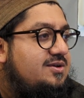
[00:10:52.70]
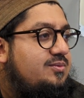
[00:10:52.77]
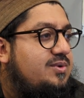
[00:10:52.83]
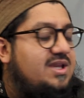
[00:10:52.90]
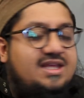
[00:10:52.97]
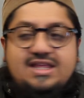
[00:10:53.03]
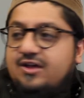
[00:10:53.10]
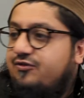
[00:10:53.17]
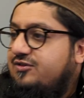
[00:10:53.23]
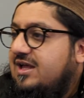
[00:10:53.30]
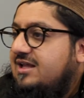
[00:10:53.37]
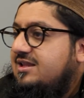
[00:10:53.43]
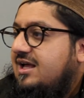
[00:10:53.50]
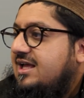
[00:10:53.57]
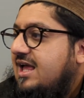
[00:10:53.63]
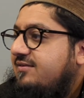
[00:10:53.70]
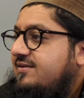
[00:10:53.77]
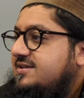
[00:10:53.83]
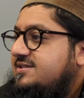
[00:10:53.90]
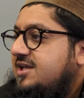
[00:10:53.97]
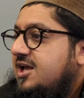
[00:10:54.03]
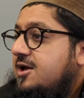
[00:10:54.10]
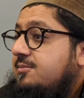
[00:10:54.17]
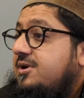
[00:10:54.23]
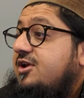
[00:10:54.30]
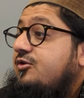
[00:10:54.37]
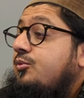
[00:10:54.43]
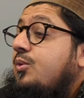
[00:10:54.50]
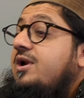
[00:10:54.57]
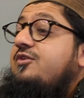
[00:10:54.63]
What a gift that Allah gave us.
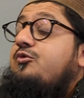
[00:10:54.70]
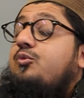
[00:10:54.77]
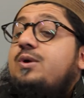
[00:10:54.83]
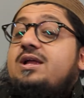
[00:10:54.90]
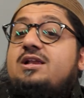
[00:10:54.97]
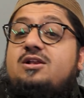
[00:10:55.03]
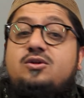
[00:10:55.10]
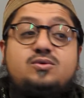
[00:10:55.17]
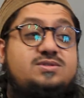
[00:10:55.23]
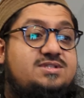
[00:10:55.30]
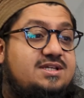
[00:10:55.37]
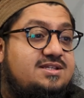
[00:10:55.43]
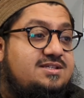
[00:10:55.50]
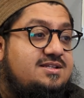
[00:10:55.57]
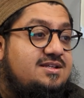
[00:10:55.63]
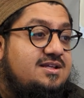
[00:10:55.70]
But what if we lose it?